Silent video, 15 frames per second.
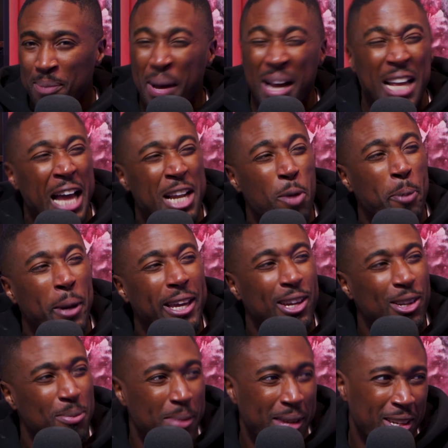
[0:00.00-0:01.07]
But and you're picking
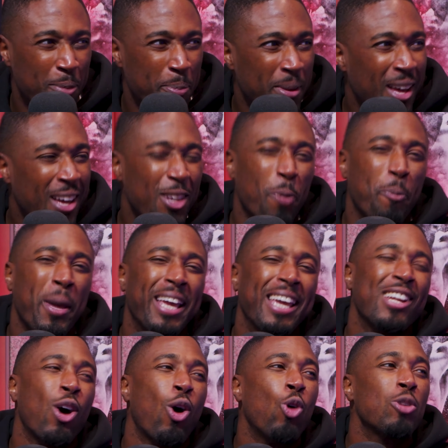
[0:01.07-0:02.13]
on me. You're you're
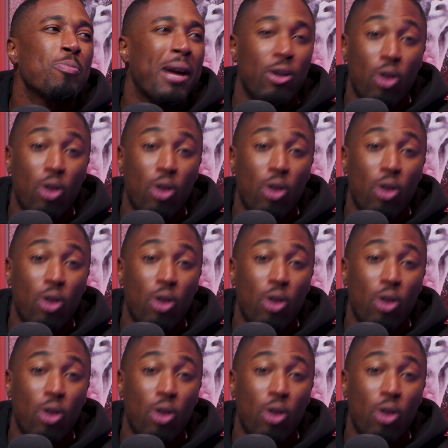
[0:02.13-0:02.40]
picking an old man.